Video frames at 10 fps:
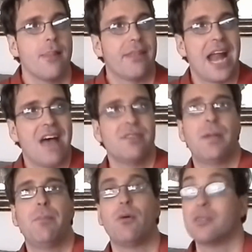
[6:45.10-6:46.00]
than having
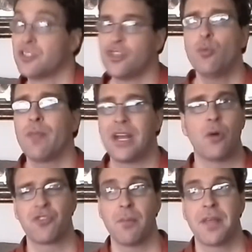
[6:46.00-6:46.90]
people assume they
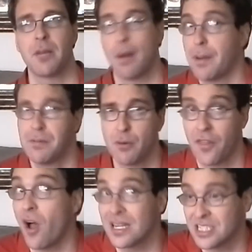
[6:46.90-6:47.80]
know something about people with
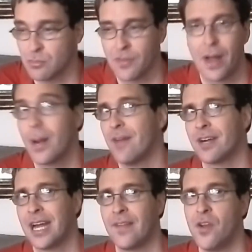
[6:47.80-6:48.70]
autism without ever
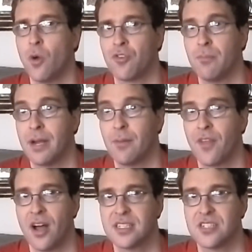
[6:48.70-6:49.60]
getting to know somebody with
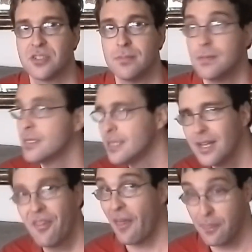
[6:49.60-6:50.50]
autism.
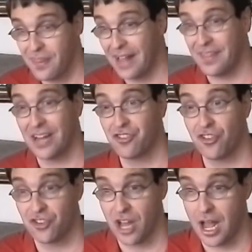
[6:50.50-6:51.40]
That's
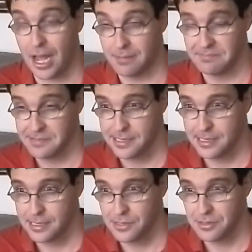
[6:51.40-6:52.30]
just
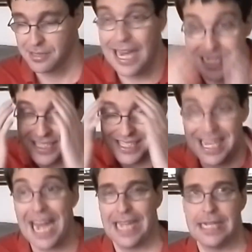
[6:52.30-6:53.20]

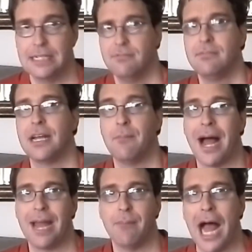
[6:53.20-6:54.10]
insane in
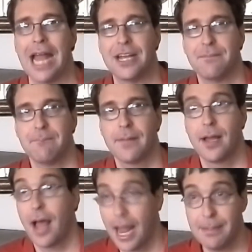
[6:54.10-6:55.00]
my mind.
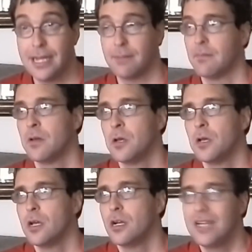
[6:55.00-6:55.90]
I mean,
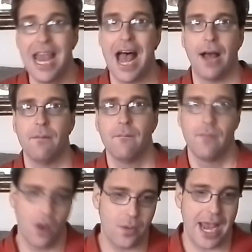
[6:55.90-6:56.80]
yeah,
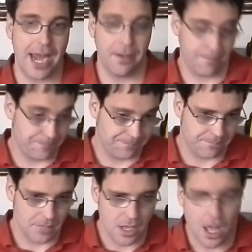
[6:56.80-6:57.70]
okay,
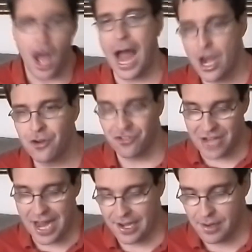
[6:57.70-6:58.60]
I
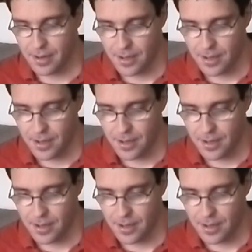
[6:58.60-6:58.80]
understand